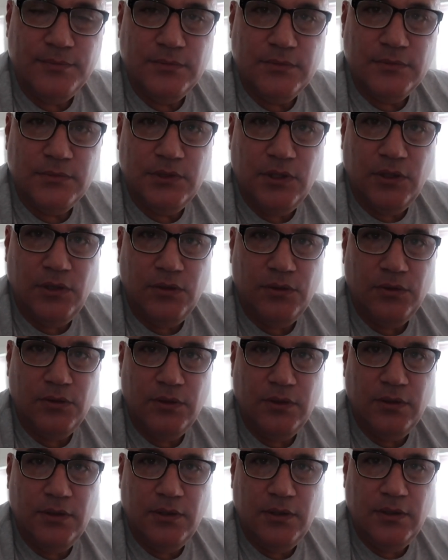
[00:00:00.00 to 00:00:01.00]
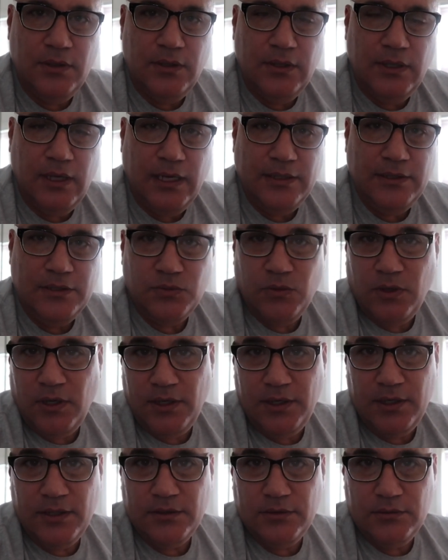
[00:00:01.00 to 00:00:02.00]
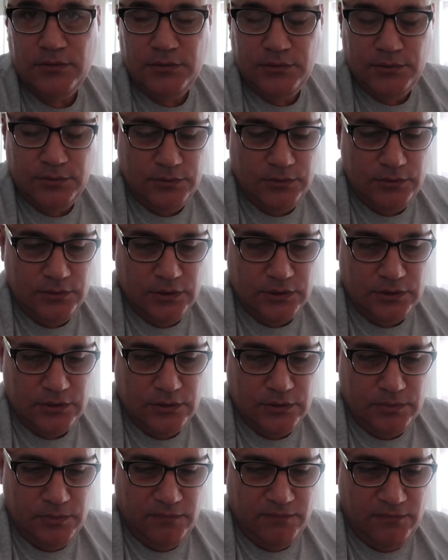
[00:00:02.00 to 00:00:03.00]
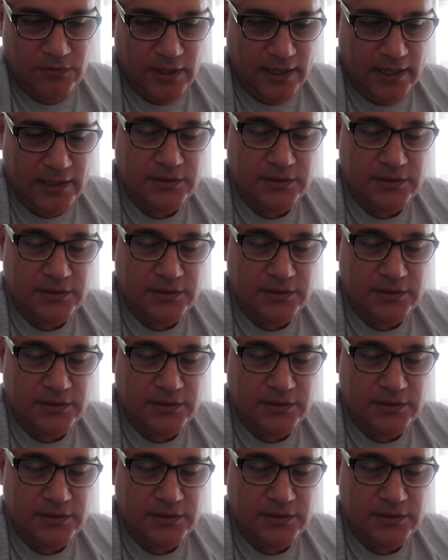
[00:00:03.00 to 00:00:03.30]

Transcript: So I just wanted to, just before I get